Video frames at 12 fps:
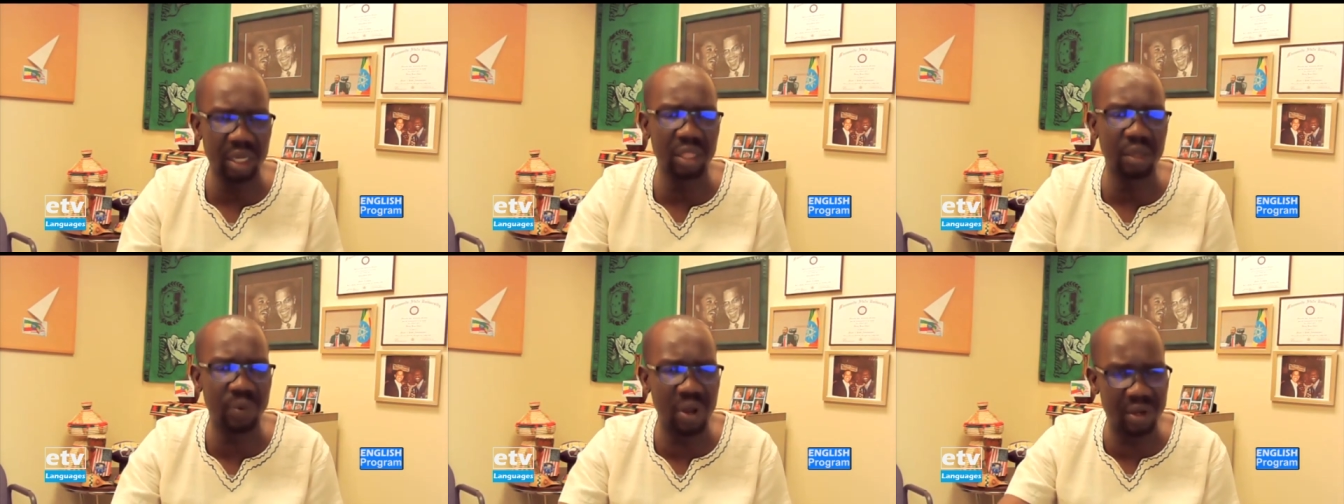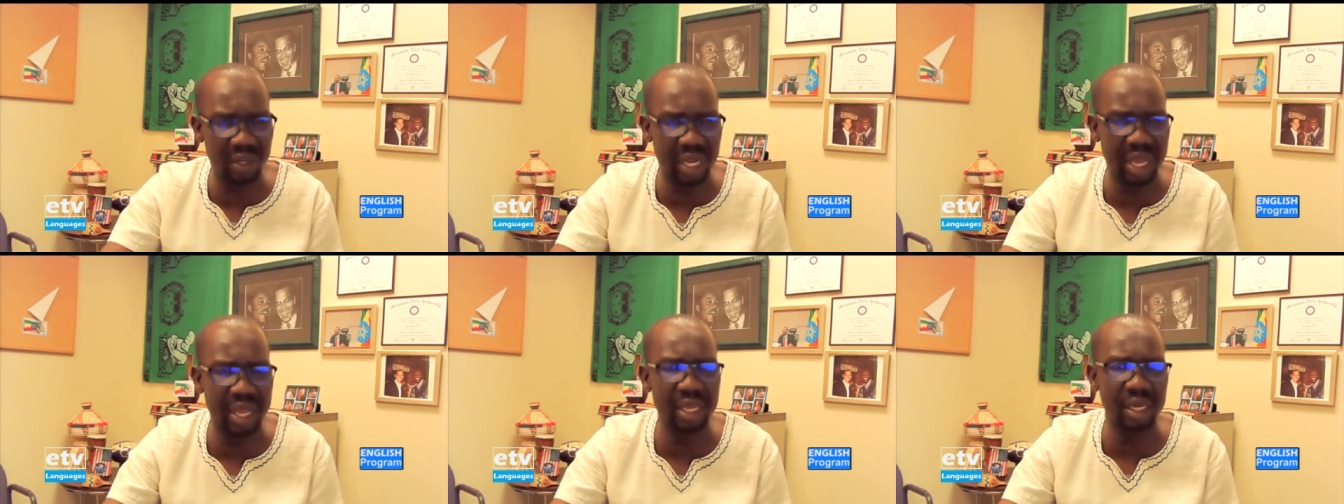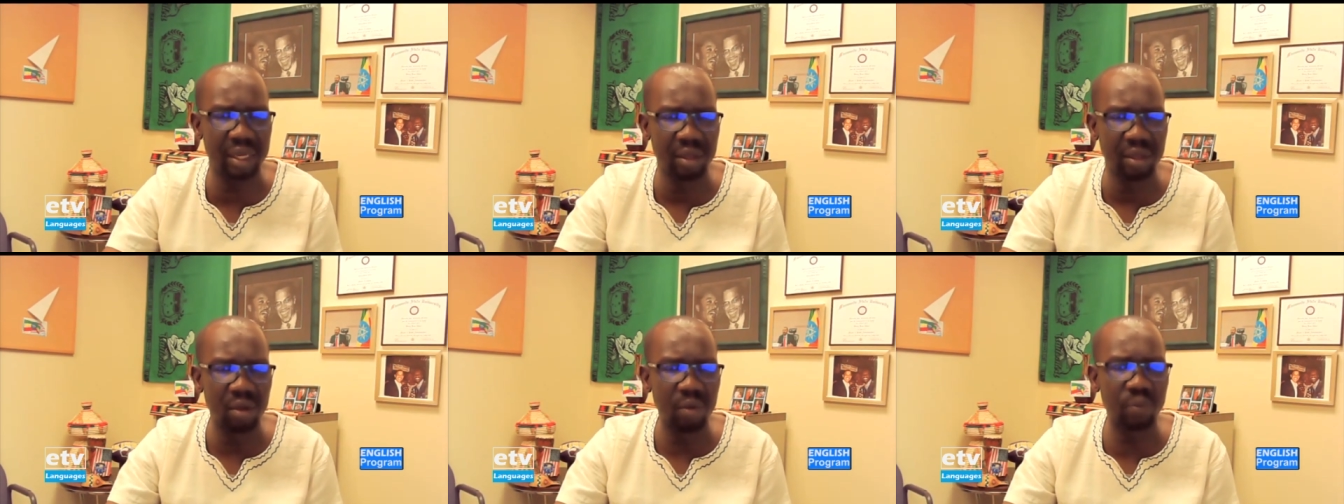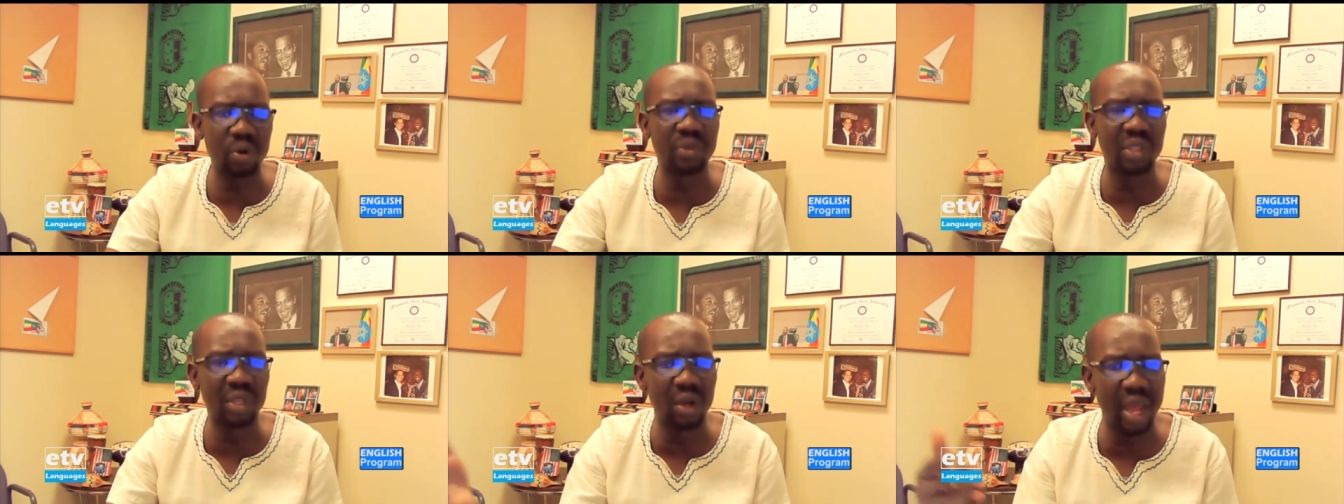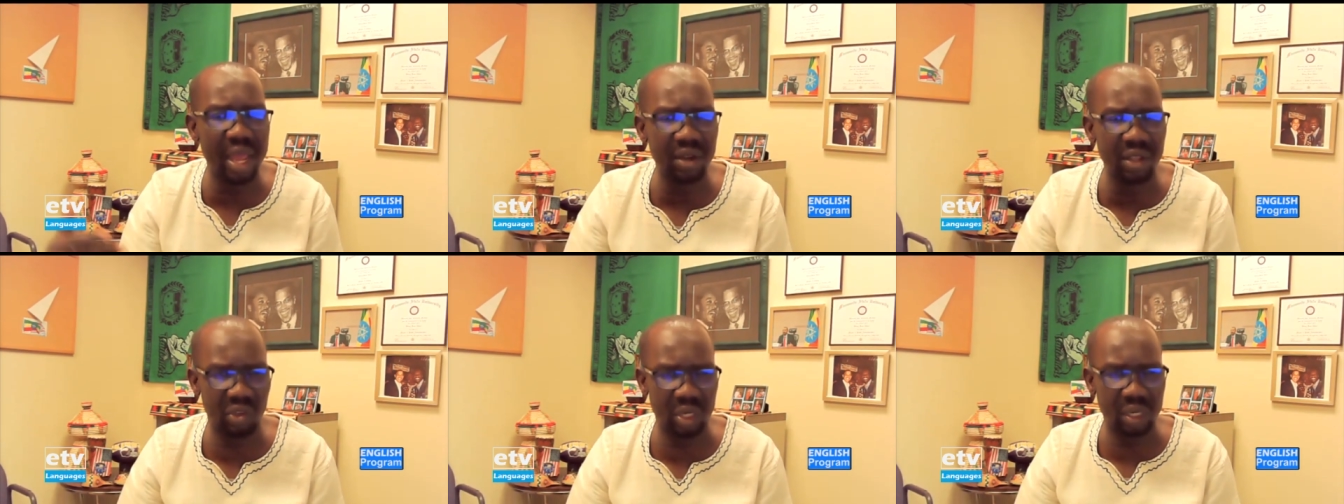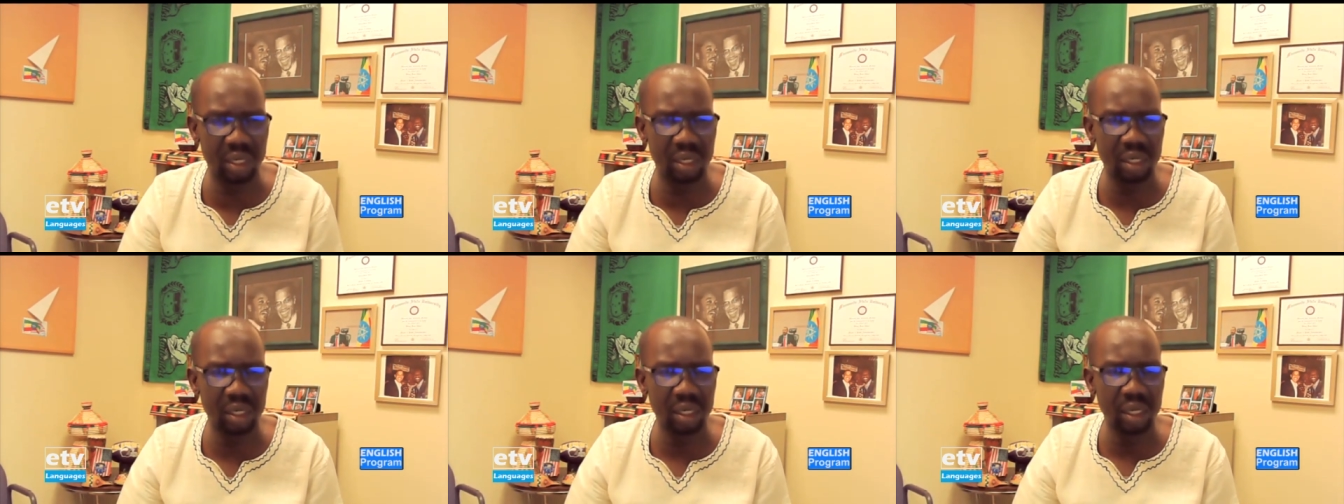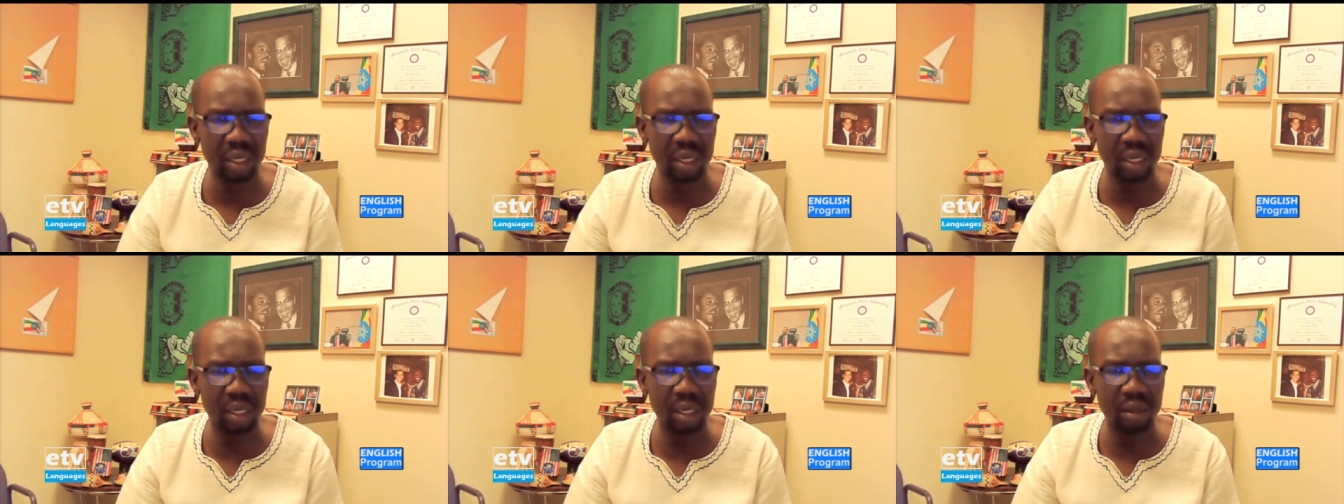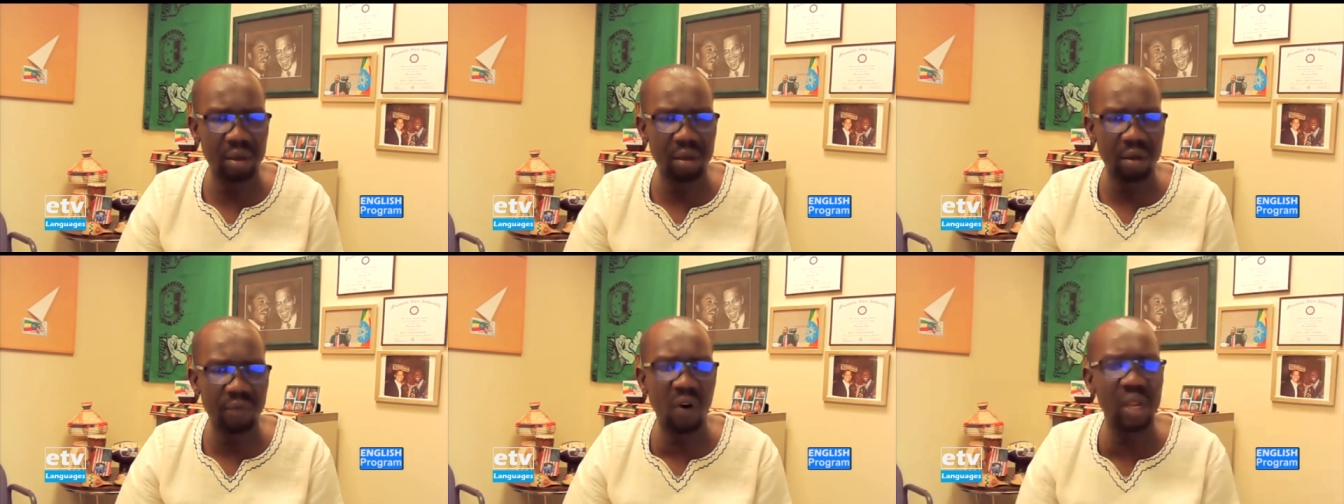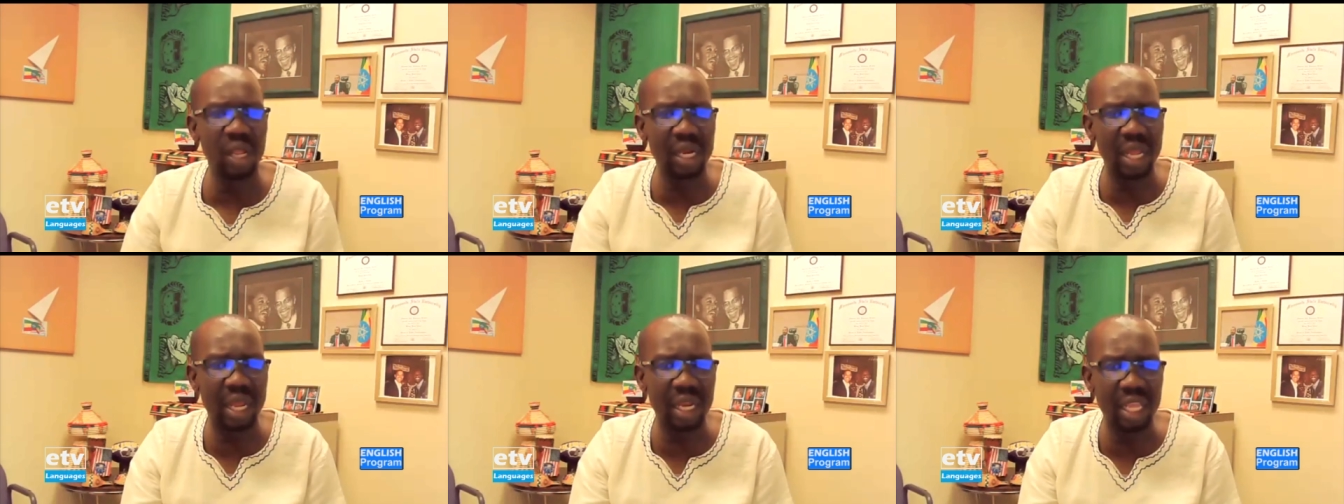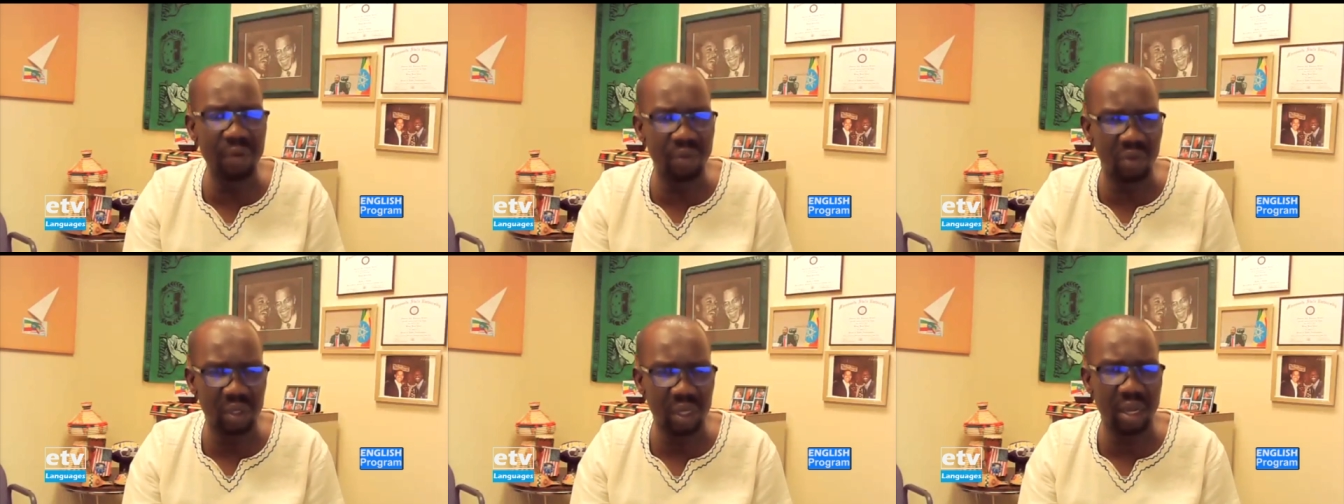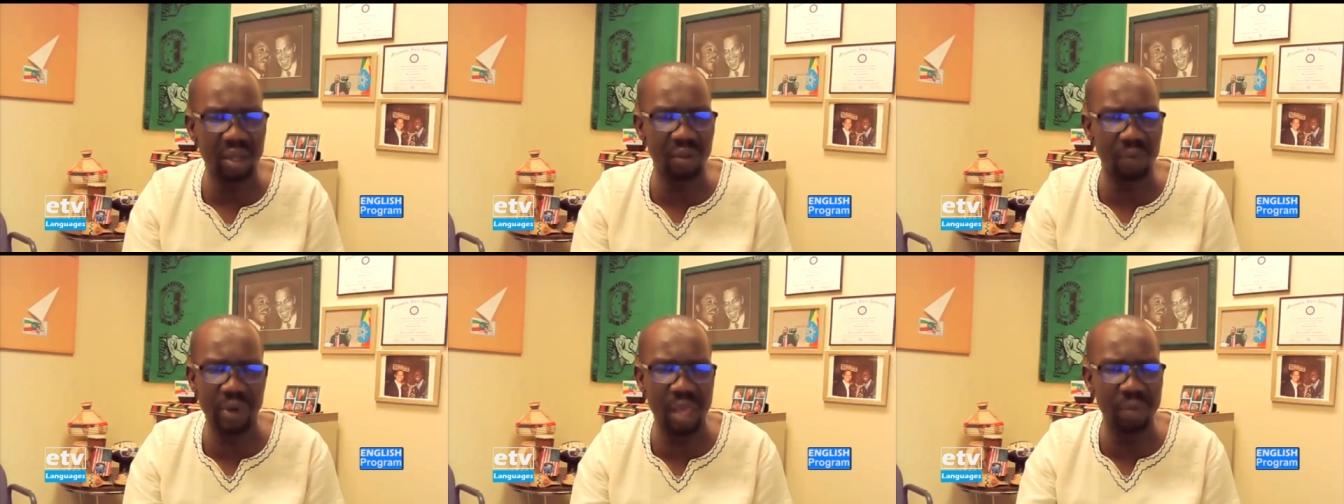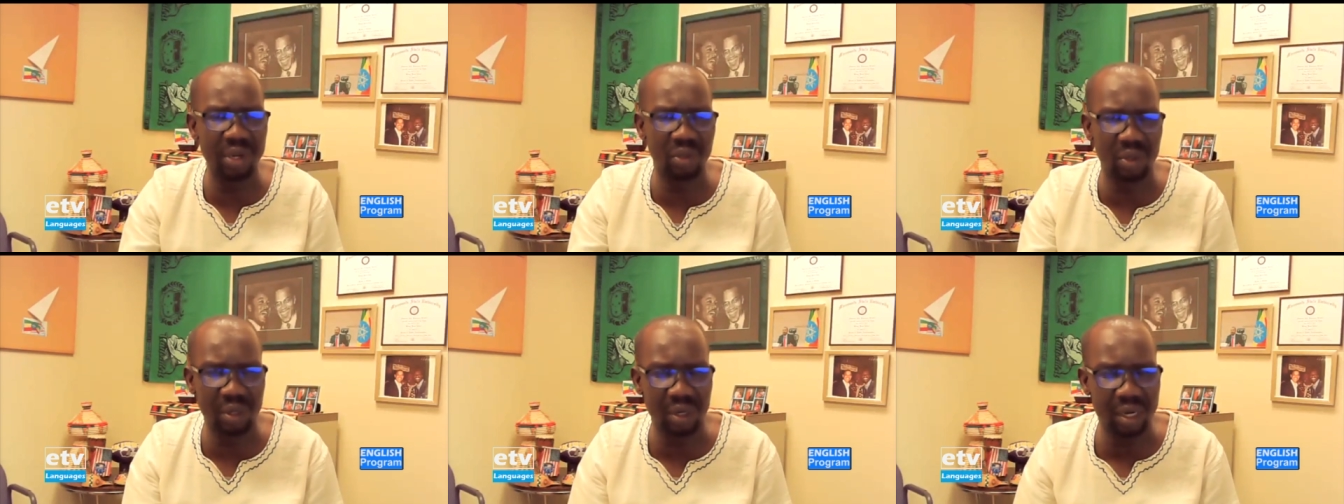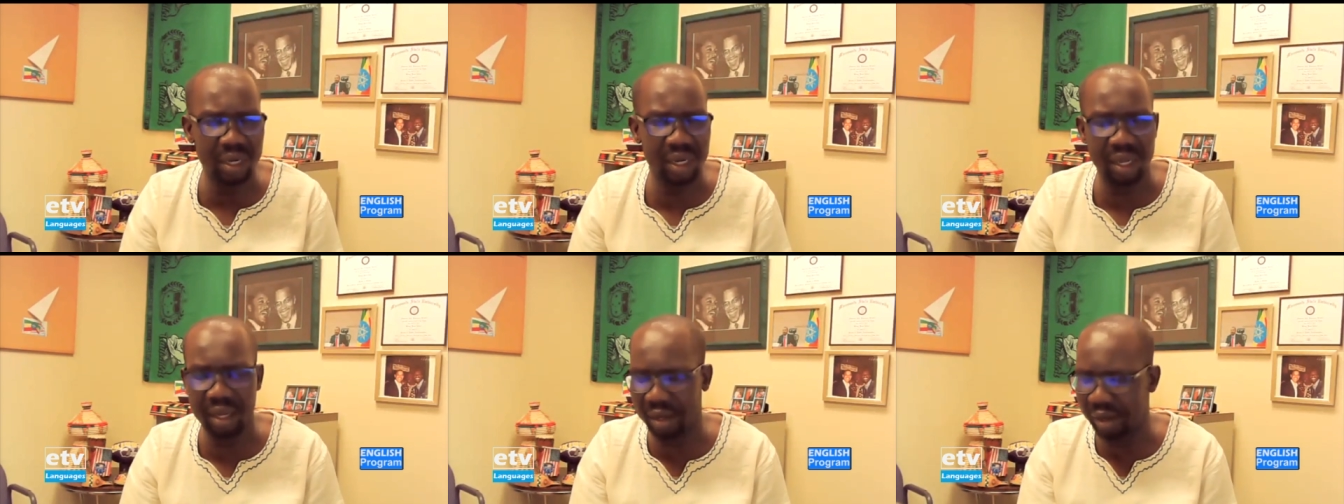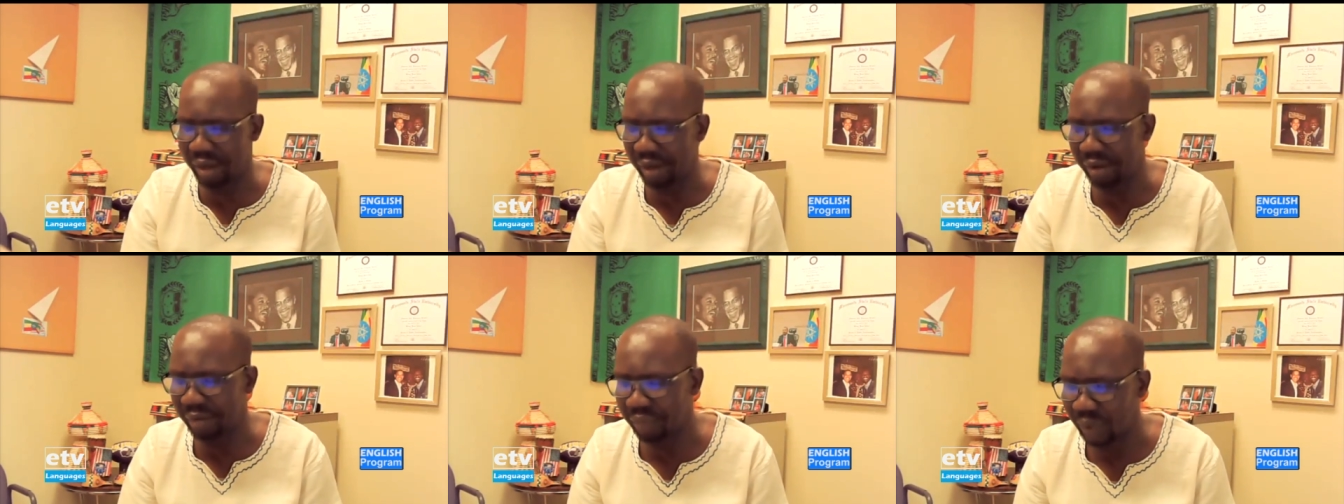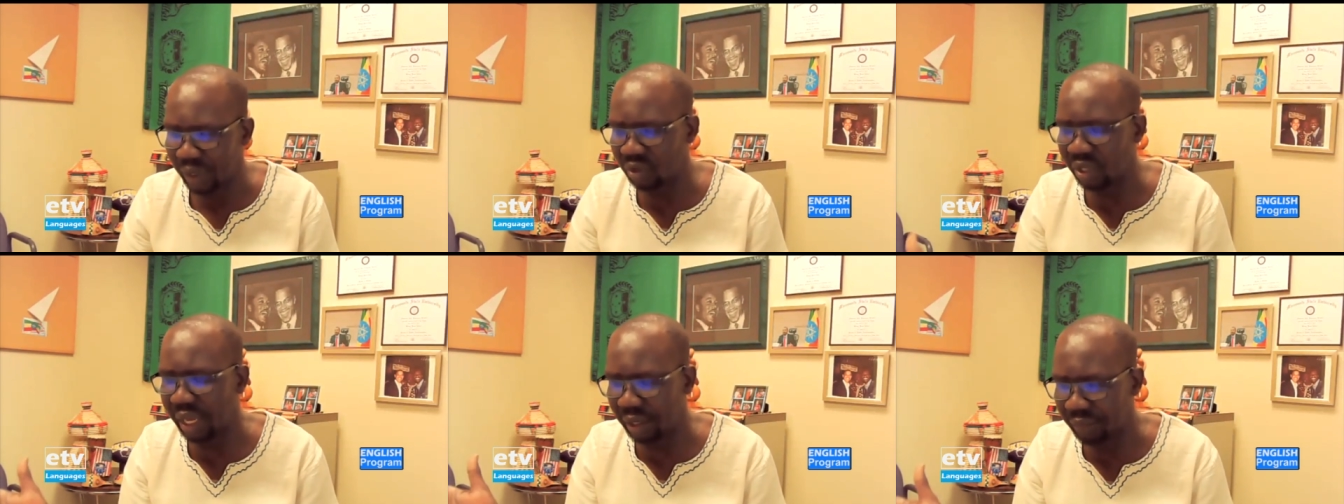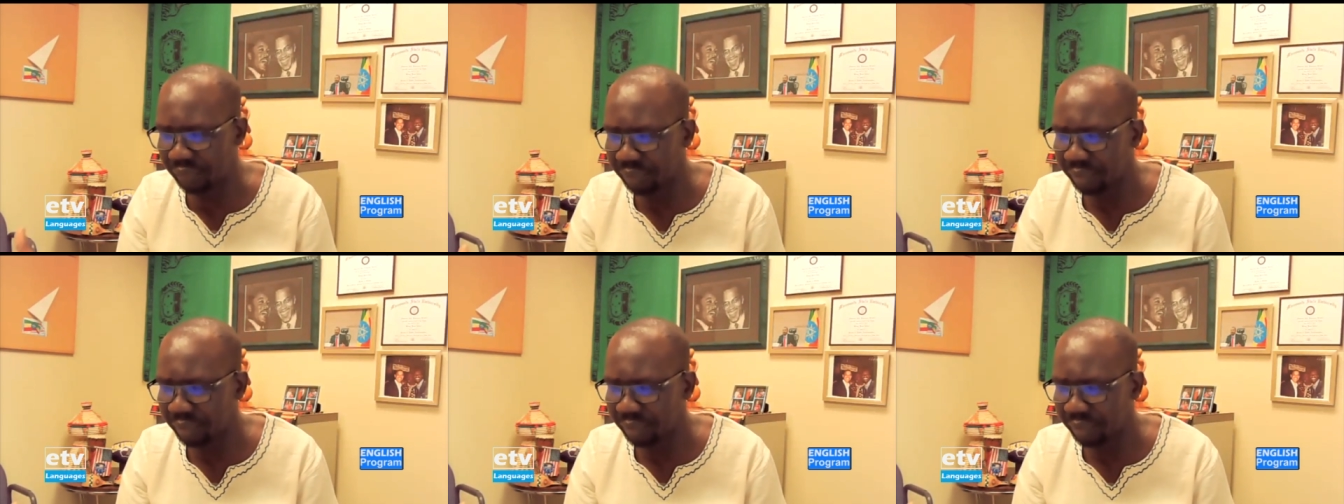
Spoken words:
the front line from Tigray region, falling like leaves, as the Prime Minister said.